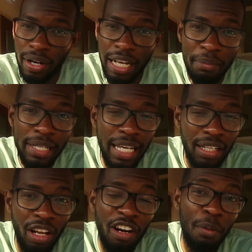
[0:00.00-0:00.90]
if you're like me
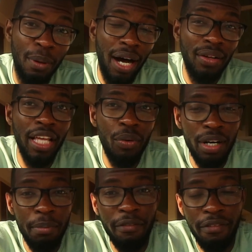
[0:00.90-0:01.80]
and a lot of people out there
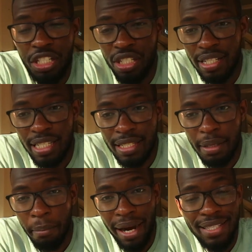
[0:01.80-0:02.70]
with a
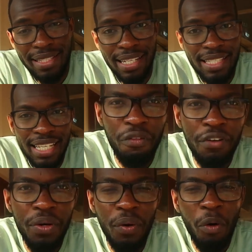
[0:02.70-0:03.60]
perfectionist mindset, you
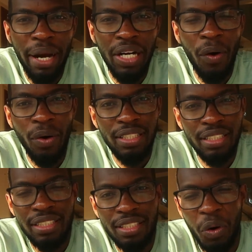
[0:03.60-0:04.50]
feel, oh my
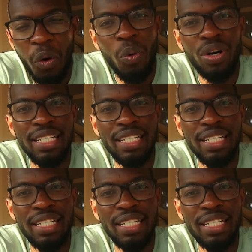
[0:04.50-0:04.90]
God, the whole